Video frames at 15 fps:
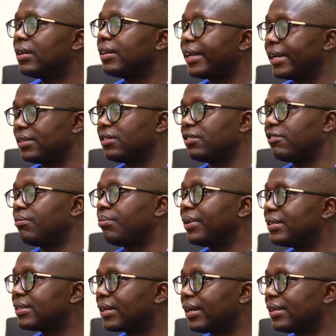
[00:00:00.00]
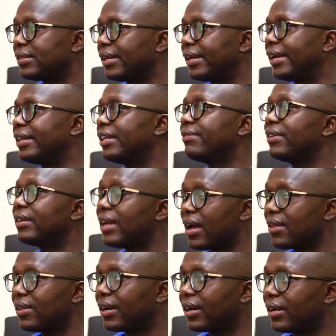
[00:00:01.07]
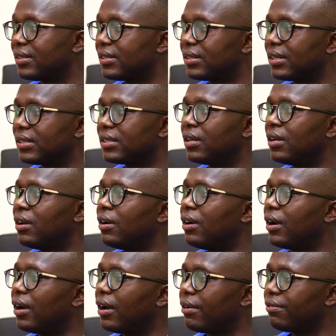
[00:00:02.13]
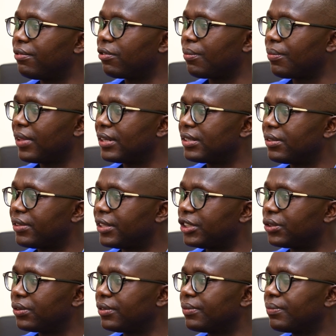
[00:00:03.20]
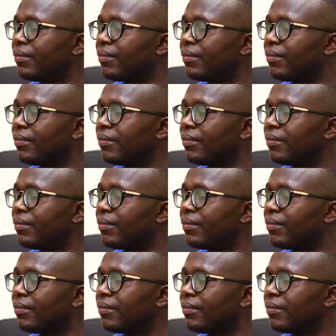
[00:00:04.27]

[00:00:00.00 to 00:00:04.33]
cases of breast cancer and even other cancers from that region.